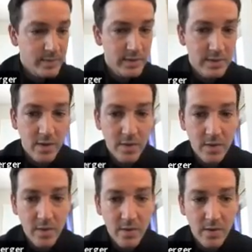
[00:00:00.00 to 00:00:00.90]

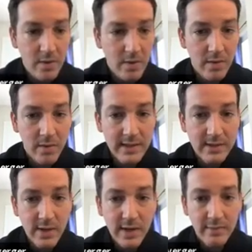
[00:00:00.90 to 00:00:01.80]
So
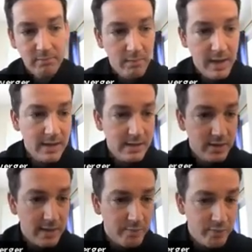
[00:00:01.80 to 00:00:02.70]
let's try it. Well,
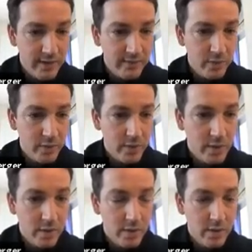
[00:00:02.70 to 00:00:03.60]
so I
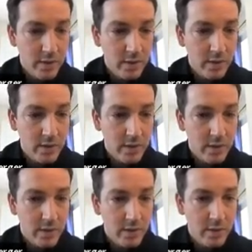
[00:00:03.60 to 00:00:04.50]
previewed
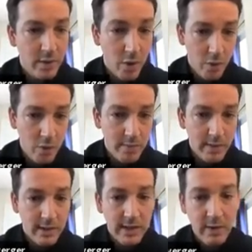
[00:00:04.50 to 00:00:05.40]
the
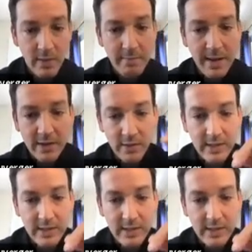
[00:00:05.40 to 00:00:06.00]
home and I went back to